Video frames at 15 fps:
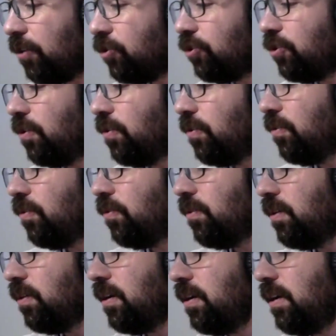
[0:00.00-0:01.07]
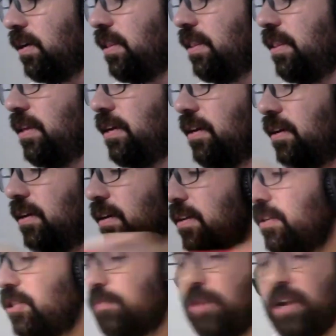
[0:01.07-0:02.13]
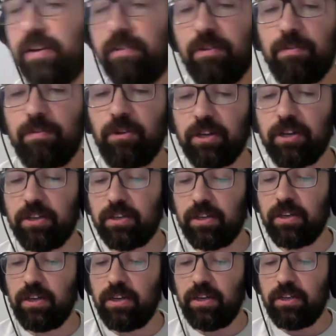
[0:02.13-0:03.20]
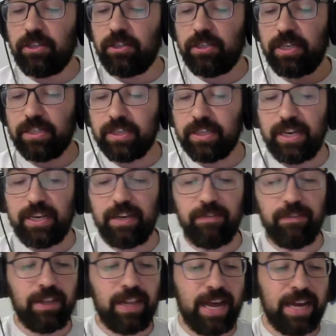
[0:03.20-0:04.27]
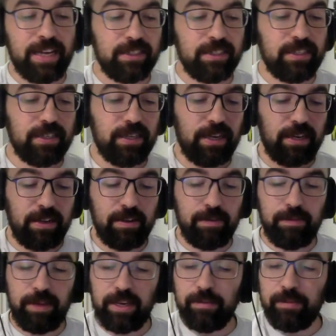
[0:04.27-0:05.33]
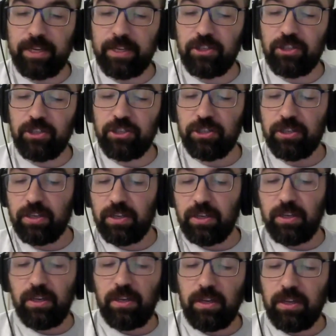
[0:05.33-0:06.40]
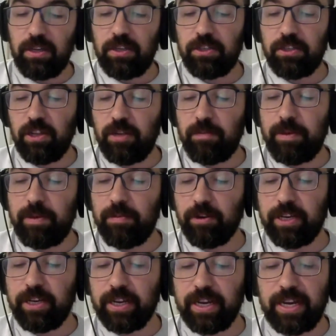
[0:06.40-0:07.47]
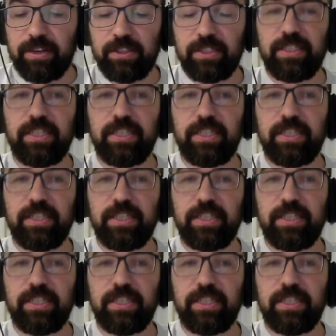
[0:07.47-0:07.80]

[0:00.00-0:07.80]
I'll show the spread of the book just as kind of a last image, so that people can kind of